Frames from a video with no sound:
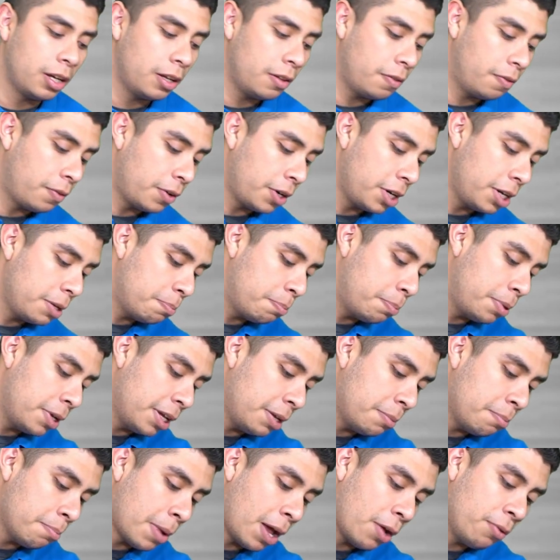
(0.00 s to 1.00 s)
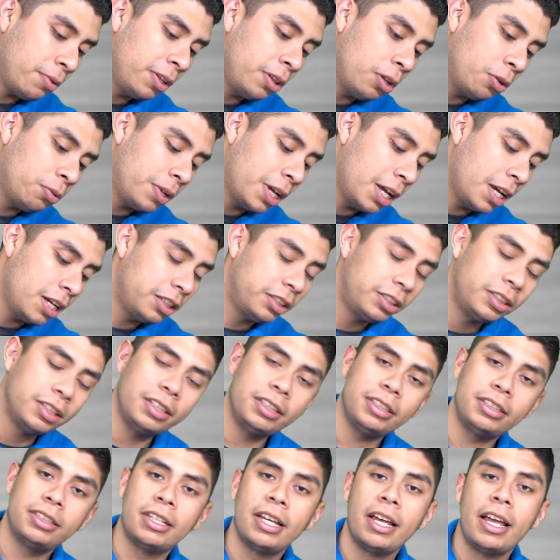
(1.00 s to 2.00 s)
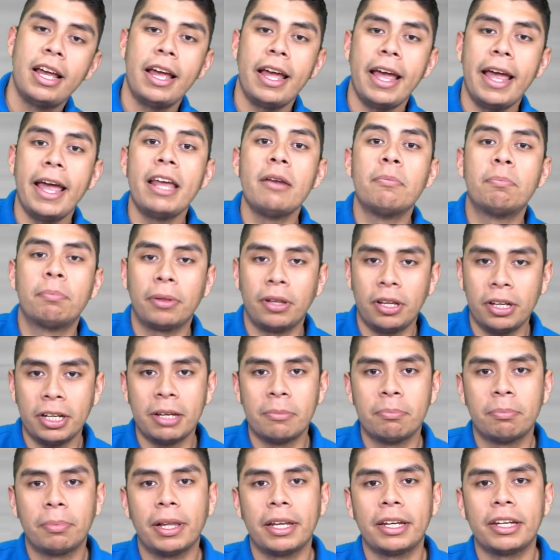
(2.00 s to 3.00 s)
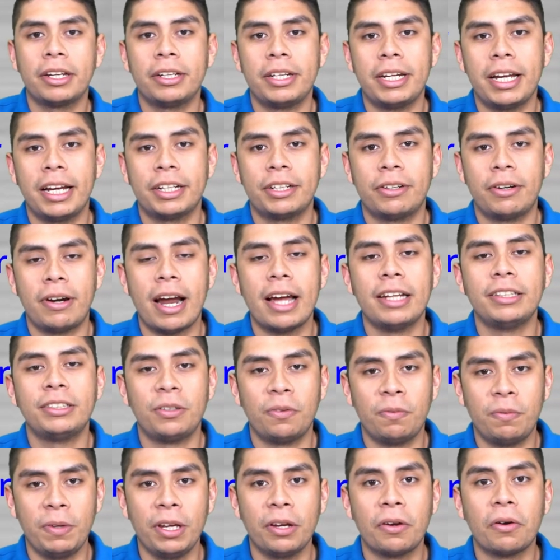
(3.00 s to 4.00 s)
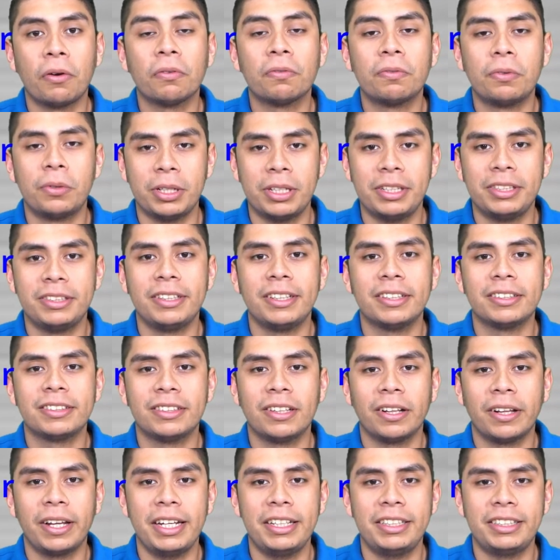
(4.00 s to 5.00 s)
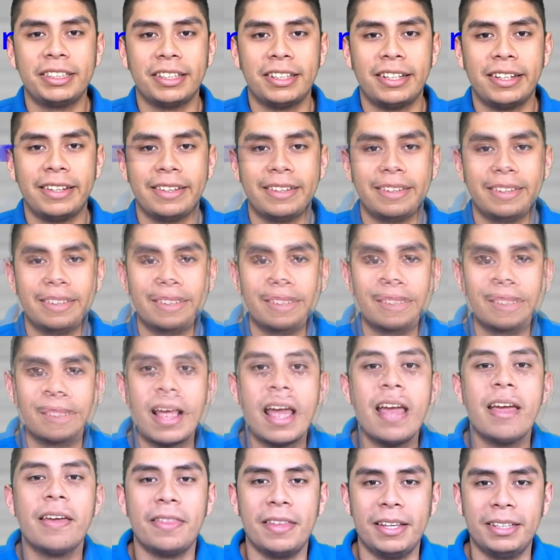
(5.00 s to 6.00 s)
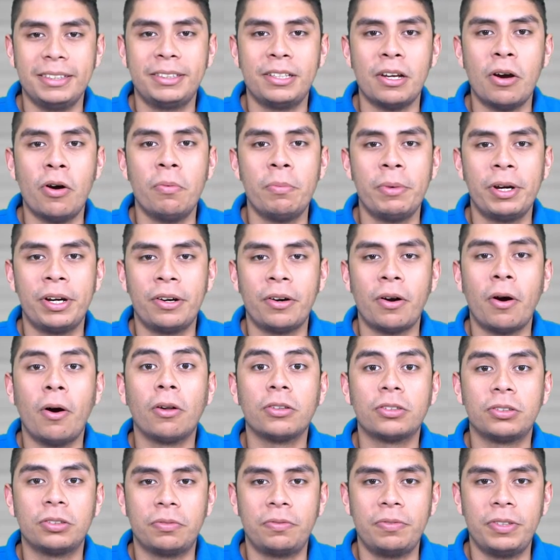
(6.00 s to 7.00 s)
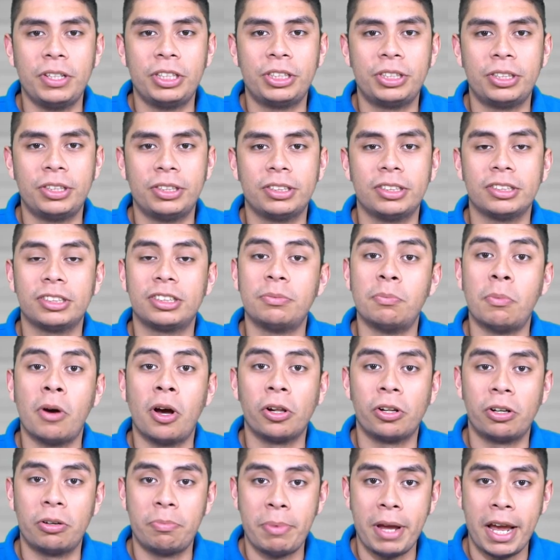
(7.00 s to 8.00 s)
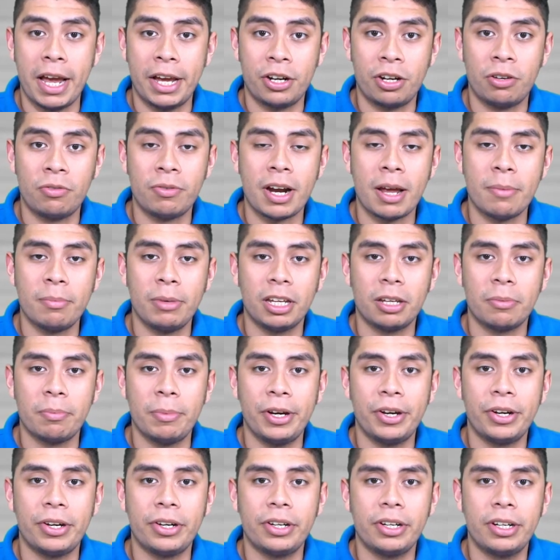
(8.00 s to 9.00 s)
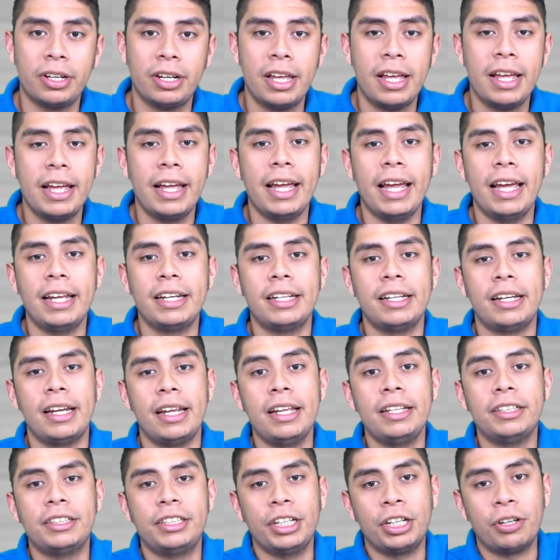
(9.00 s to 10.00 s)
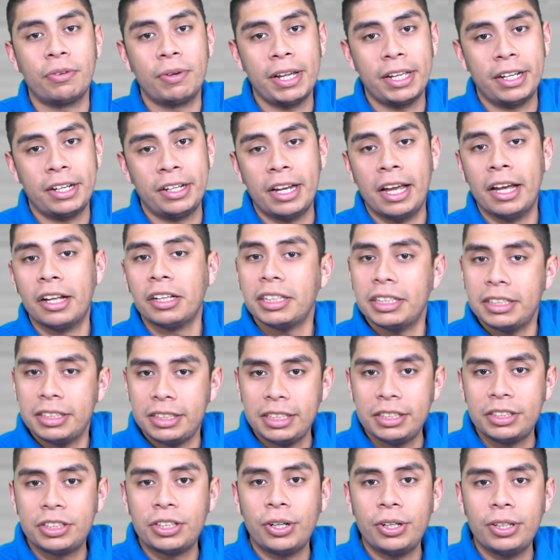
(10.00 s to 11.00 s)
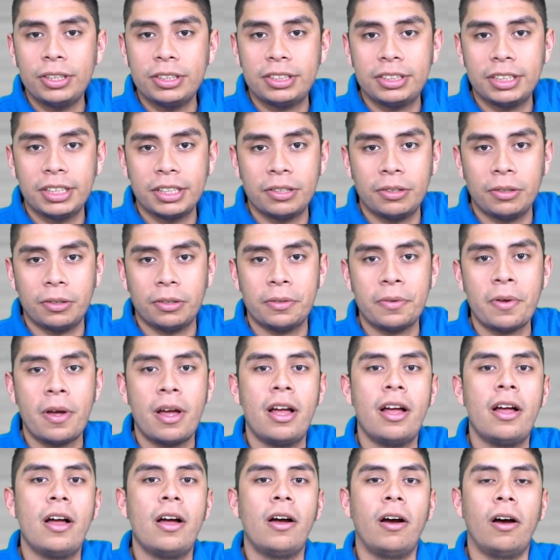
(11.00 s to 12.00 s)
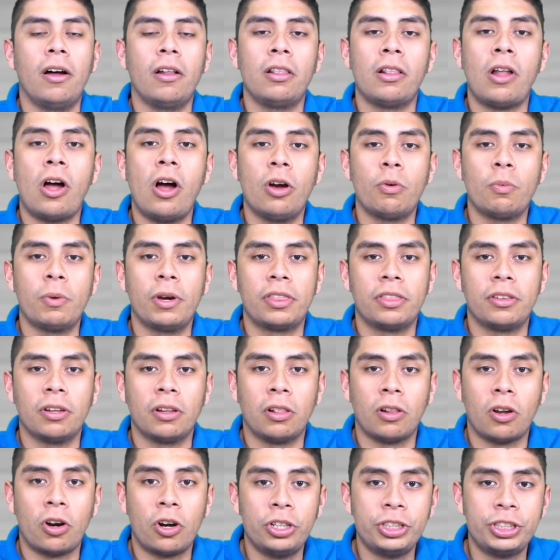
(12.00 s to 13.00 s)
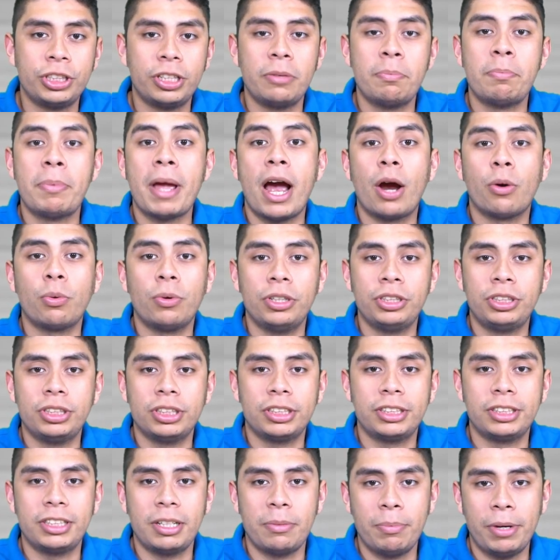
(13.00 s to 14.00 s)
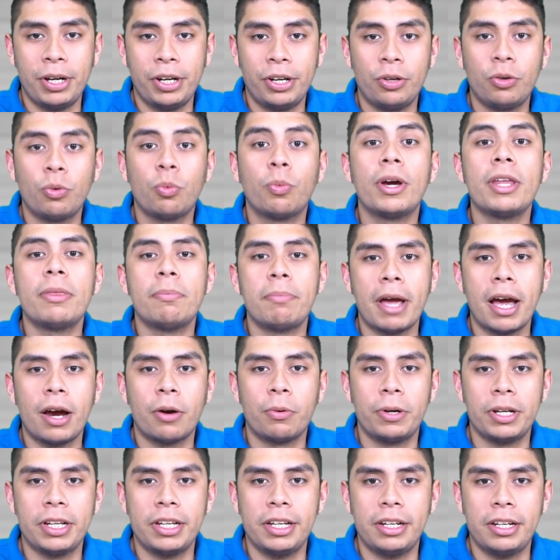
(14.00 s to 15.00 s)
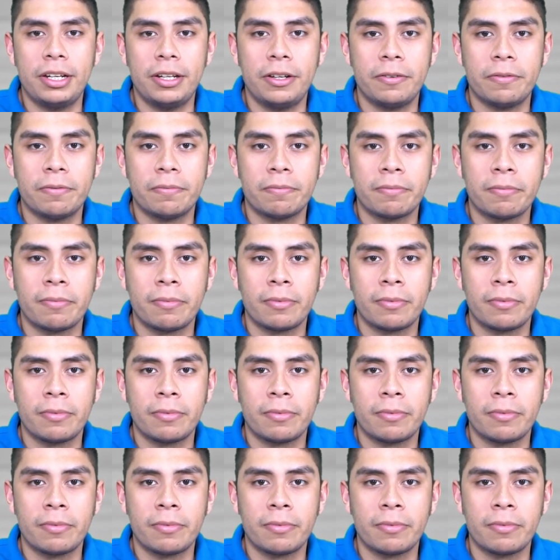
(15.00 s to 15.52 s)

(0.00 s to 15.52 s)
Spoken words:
3-pin mounting locations, and plug-and-play connector as your vehicle for easy installation. This tow mirror also features a smaller panoramic mirror and an integrated LED turn signal, along with a larger power-adjusted mirror with power heating.